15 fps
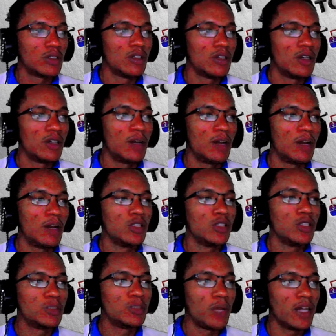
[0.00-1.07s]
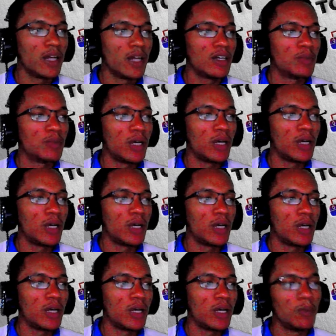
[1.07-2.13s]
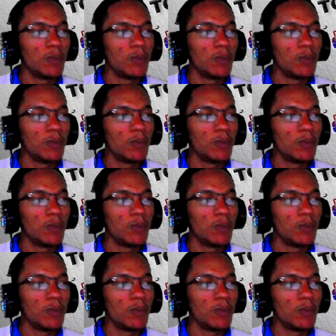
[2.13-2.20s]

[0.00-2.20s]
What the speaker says: and multiply that by the amount